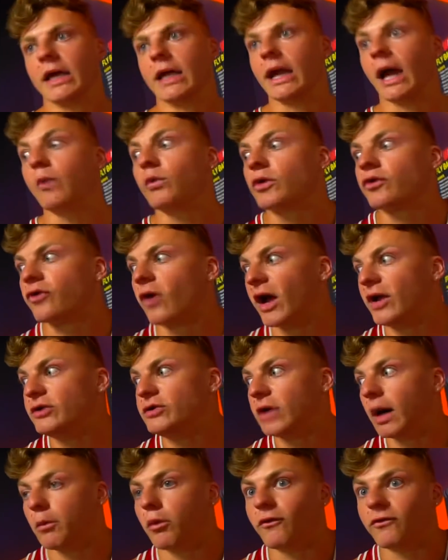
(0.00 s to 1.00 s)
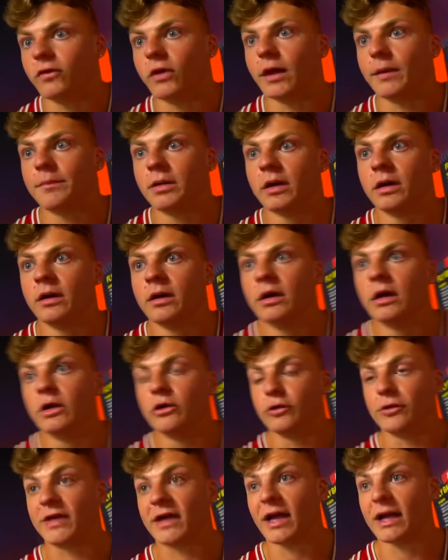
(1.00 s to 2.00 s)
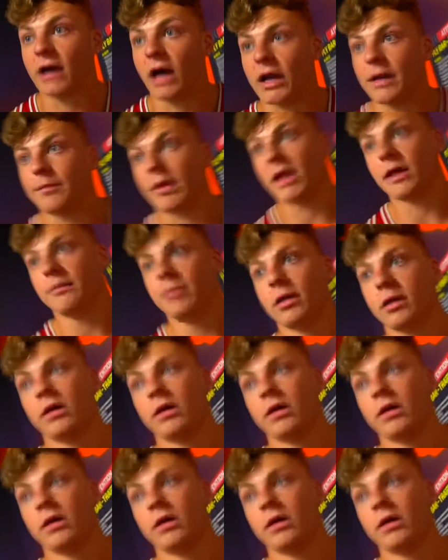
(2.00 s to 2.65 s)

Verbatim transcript: and I want to try a double flip. Aww. You think I got it, babe?